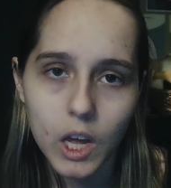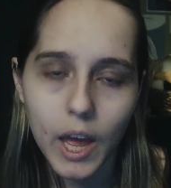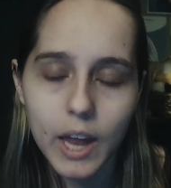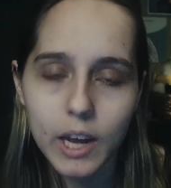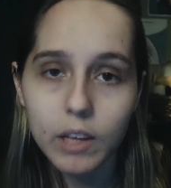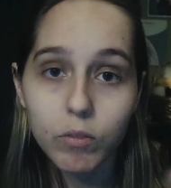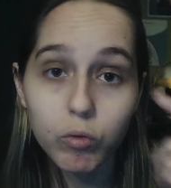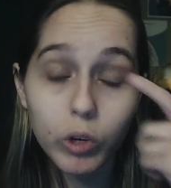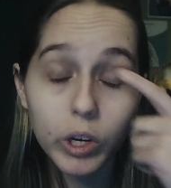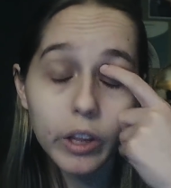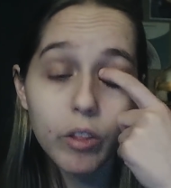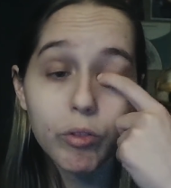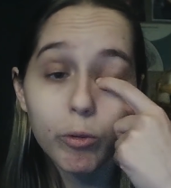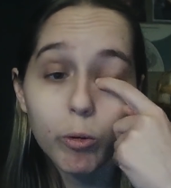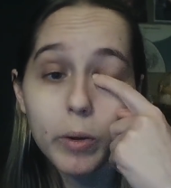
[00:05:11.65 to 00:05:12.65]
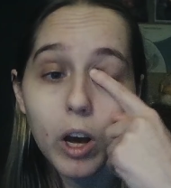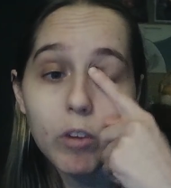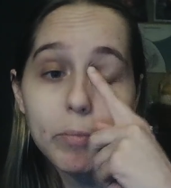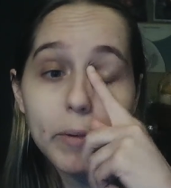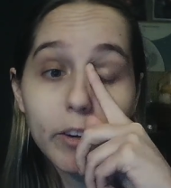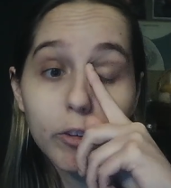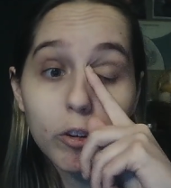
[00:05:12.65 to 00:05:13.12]
And it really threw me
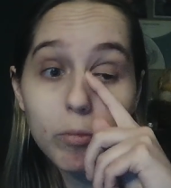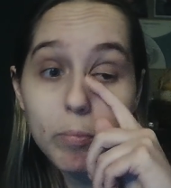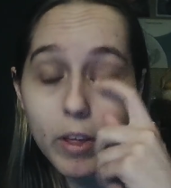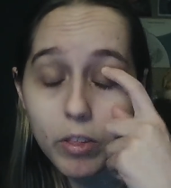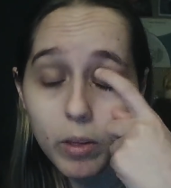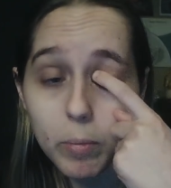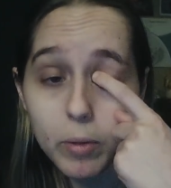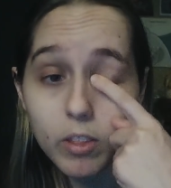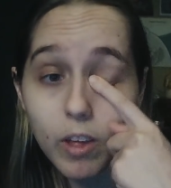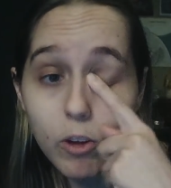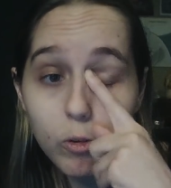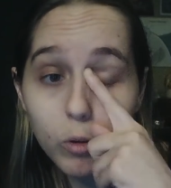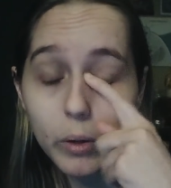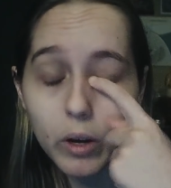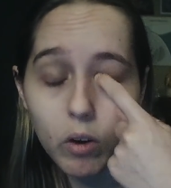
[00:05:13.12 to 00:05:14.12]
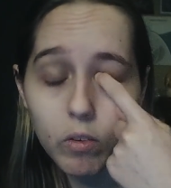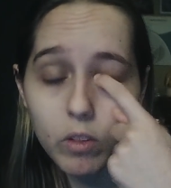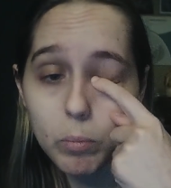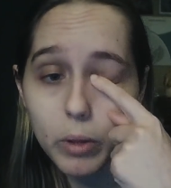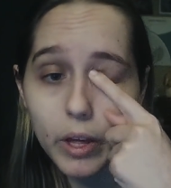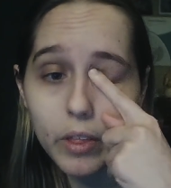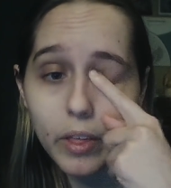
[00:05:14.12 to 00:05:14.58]
off my groove. My sleeping schedule went over the
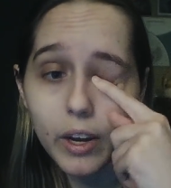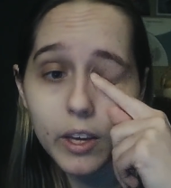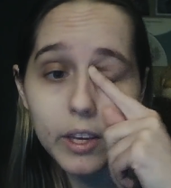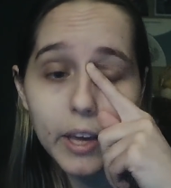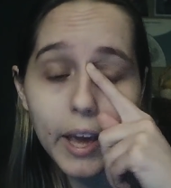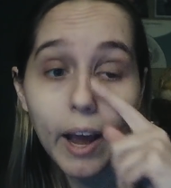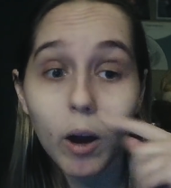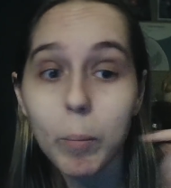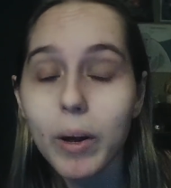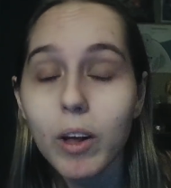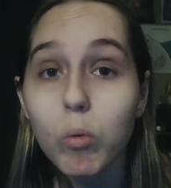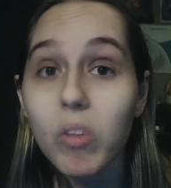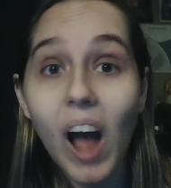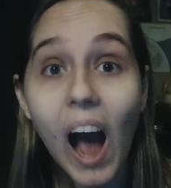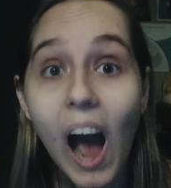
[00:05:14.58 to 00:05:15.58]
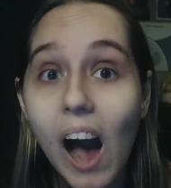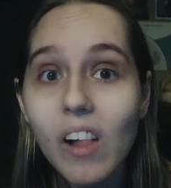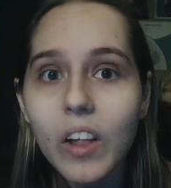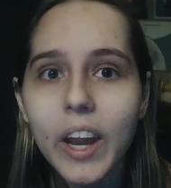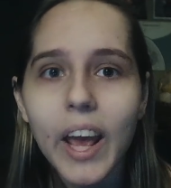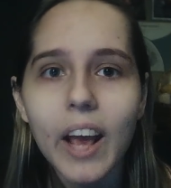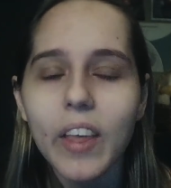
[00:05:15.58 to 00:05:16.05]
place. I didn't care because it was the
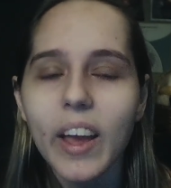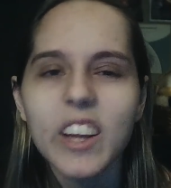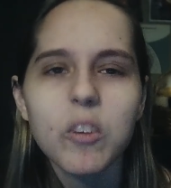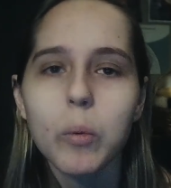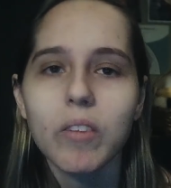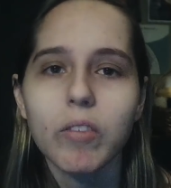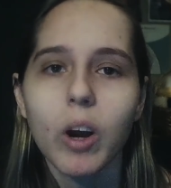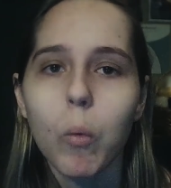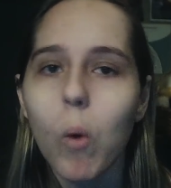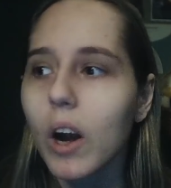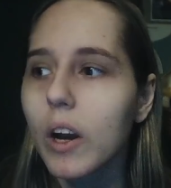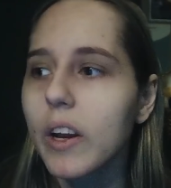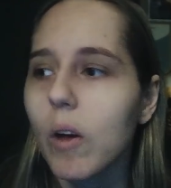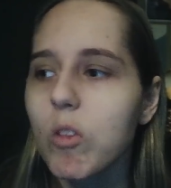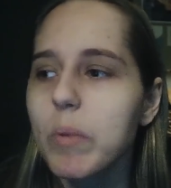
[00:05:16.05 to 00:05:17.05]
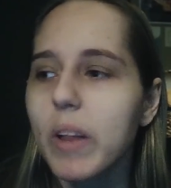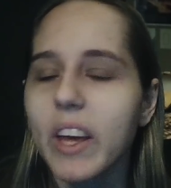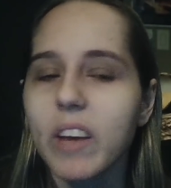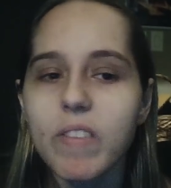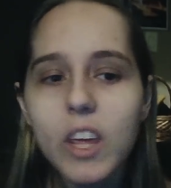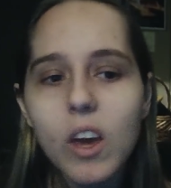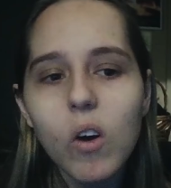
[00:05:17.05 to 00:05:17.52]
holidays. I could do whatever I wanted. I was
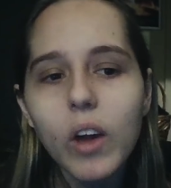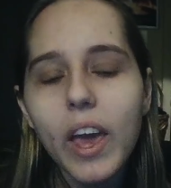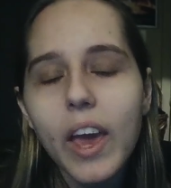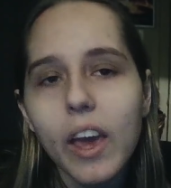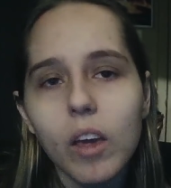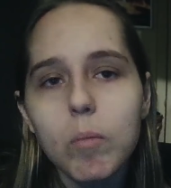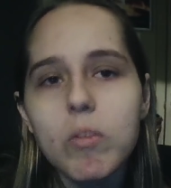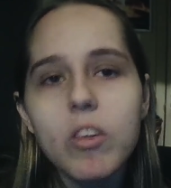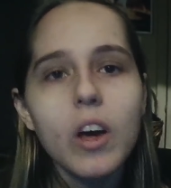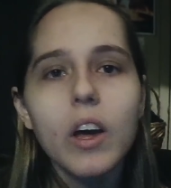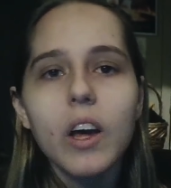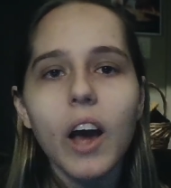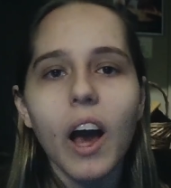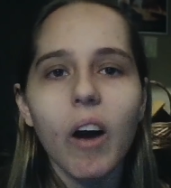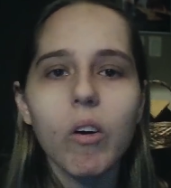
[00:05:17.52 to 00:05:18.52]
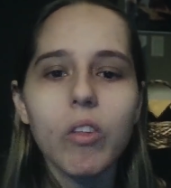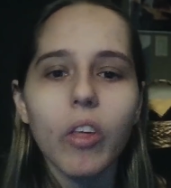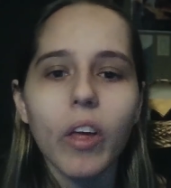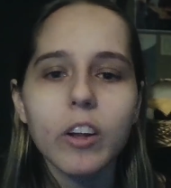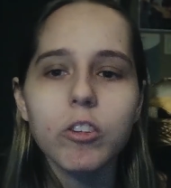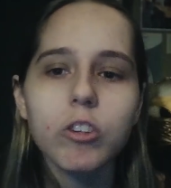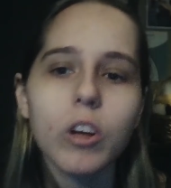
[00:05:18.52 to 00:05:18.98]
playing video games. I was
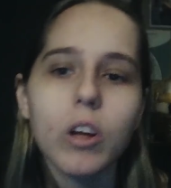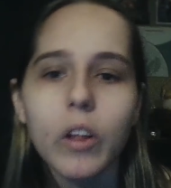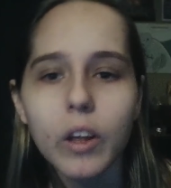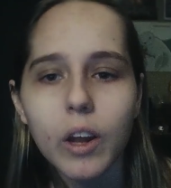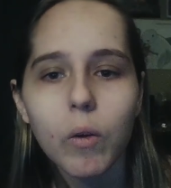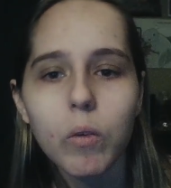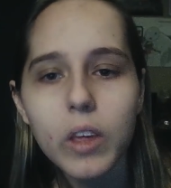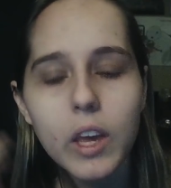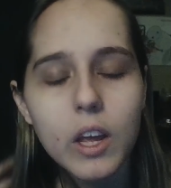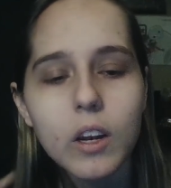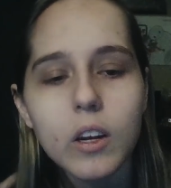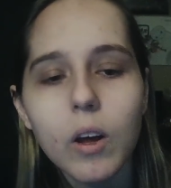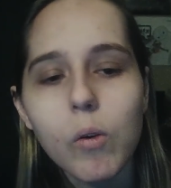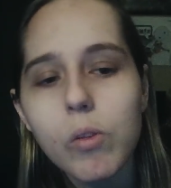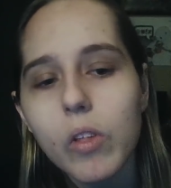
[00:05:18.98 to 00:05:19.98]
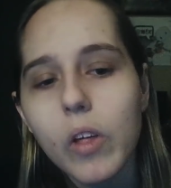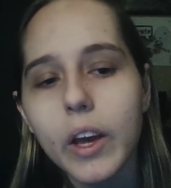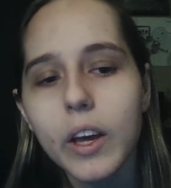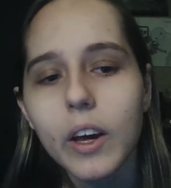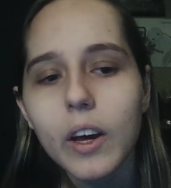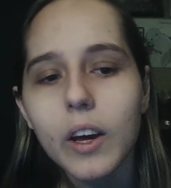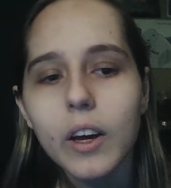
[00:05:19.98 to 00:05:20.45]
like chilling. I was eating. I was
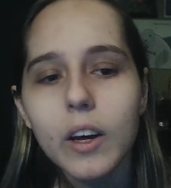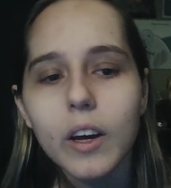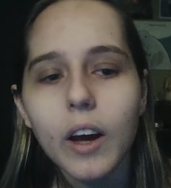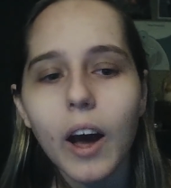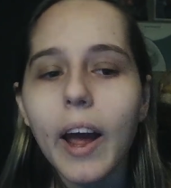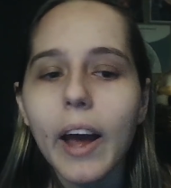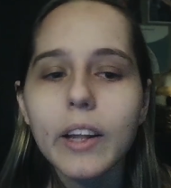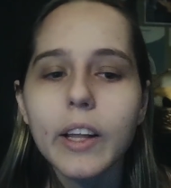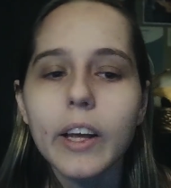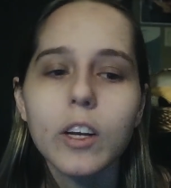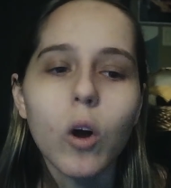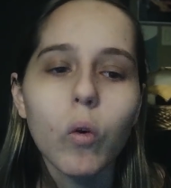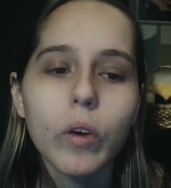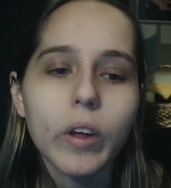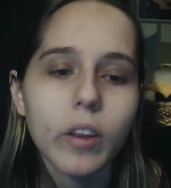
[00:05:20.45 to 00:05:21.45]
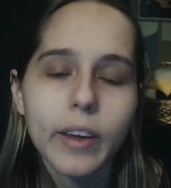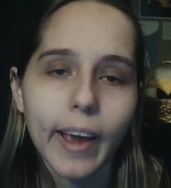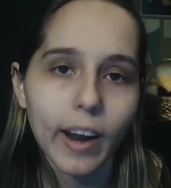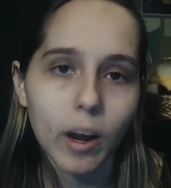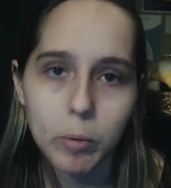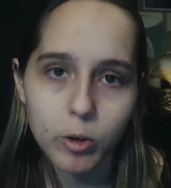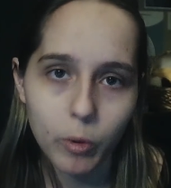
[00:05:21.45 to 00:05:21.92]
like, I had like no reason to
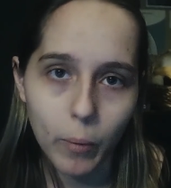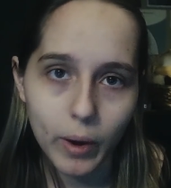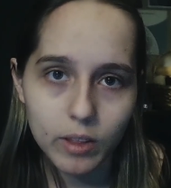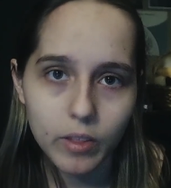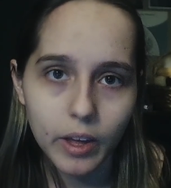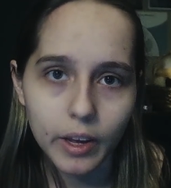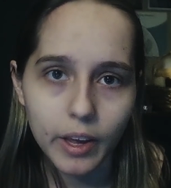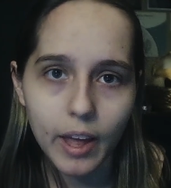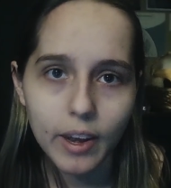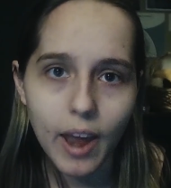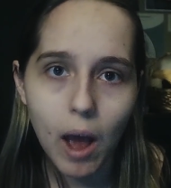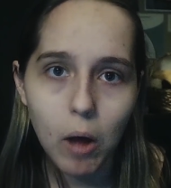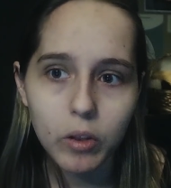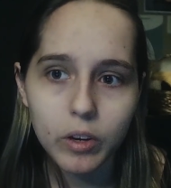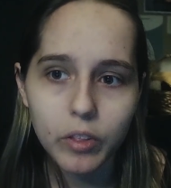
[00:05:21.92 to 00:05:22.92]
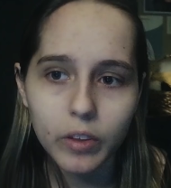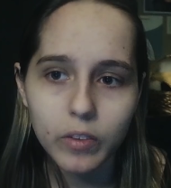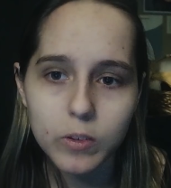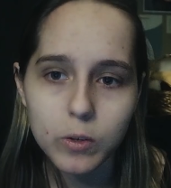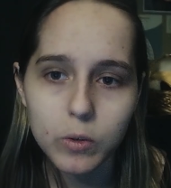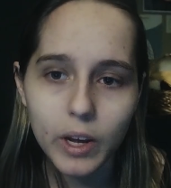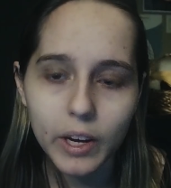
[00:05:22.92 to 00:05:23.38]
get up or do anything. And now that it's like
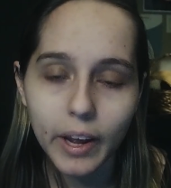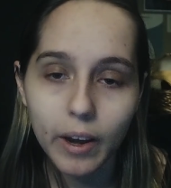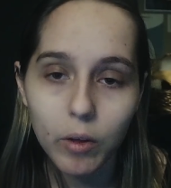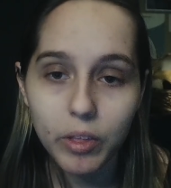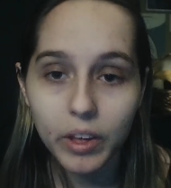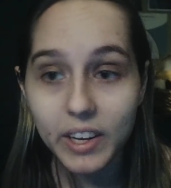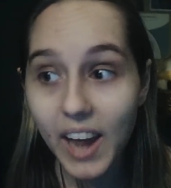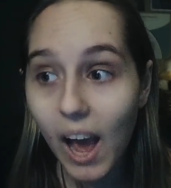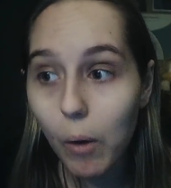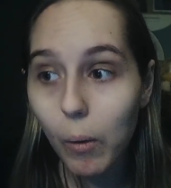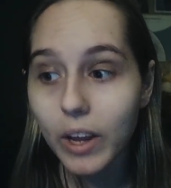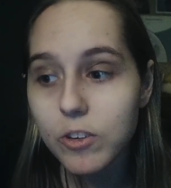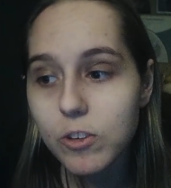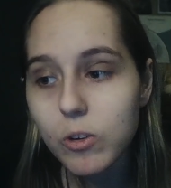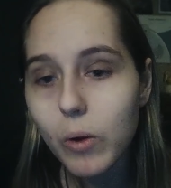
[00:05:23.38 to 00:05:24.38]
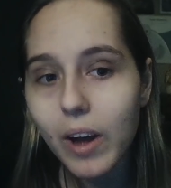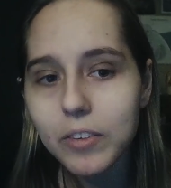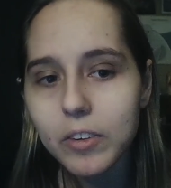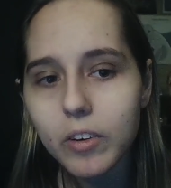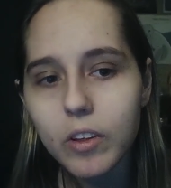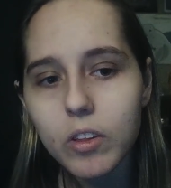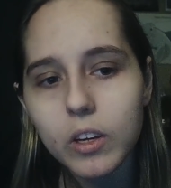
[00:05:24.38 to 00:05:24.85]
the new decade, I was like, now I do have
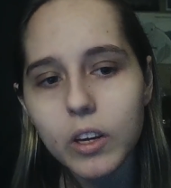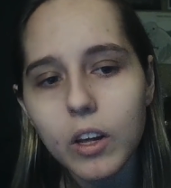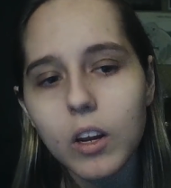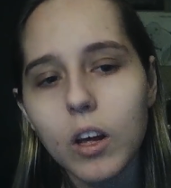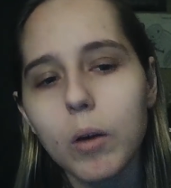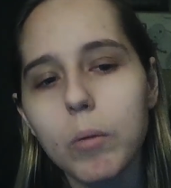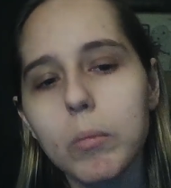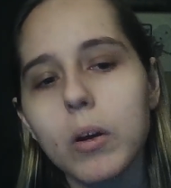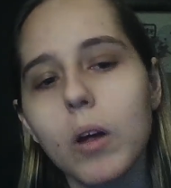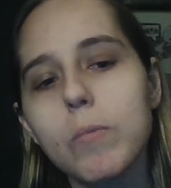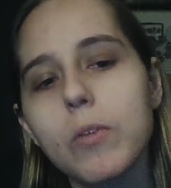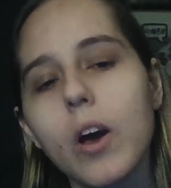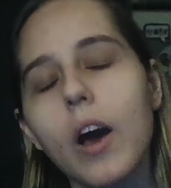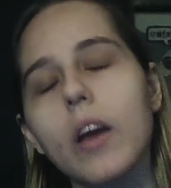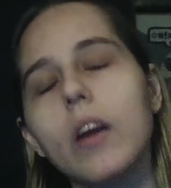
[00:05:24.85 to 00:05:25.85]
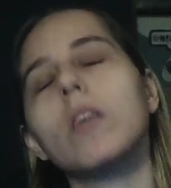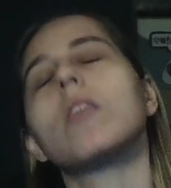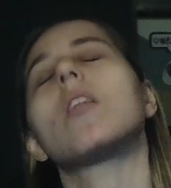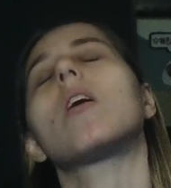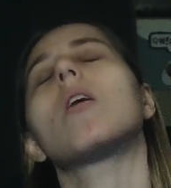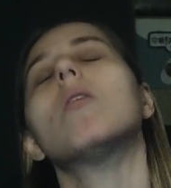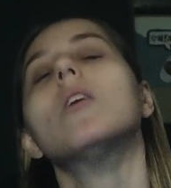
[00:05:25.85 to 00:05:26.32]
to reason to get up, but I'm tired though.